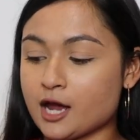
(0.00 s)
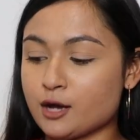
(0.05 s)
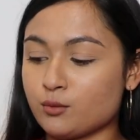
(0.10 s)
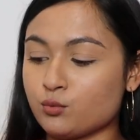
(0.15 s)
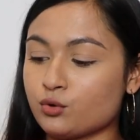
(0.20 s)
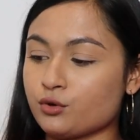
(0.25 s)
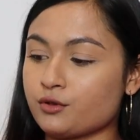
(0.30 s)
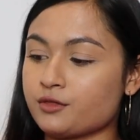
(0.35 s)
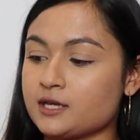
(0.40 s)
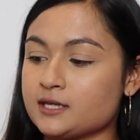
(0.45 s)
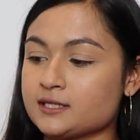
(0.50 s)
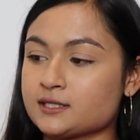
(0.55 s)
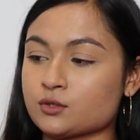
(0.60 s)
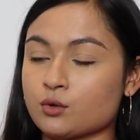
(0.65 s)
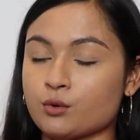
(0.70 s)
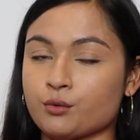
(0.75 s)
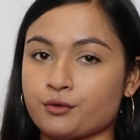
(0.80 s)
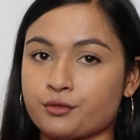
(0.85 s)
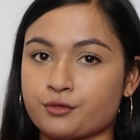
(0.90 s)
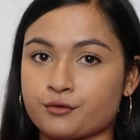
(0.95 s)
I wore this
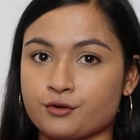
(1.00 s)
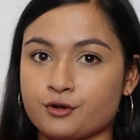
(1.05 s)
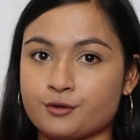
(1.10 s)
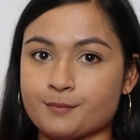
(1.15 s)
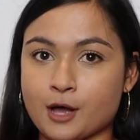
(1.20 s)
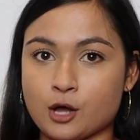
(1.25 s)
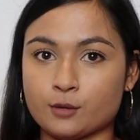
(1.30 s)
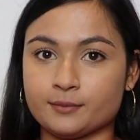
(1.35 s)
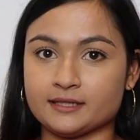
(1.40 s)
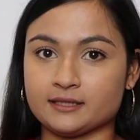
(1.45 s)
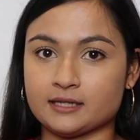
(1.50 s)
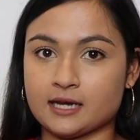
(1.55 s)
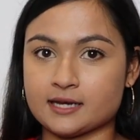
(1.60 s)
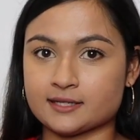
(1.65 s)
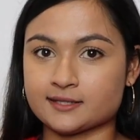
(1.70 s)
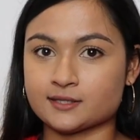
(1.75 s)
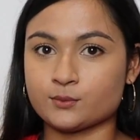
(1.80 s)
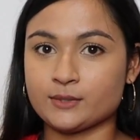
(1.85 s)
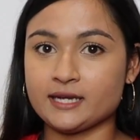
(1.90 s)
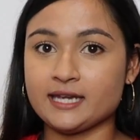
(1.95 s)
all through Melbourne
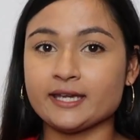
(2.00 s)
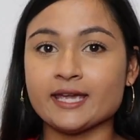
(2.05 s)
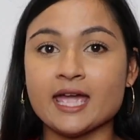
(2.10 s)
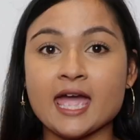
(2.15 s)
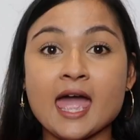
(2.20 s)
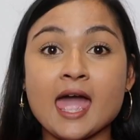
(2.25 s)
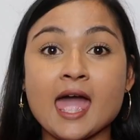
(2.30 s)
last week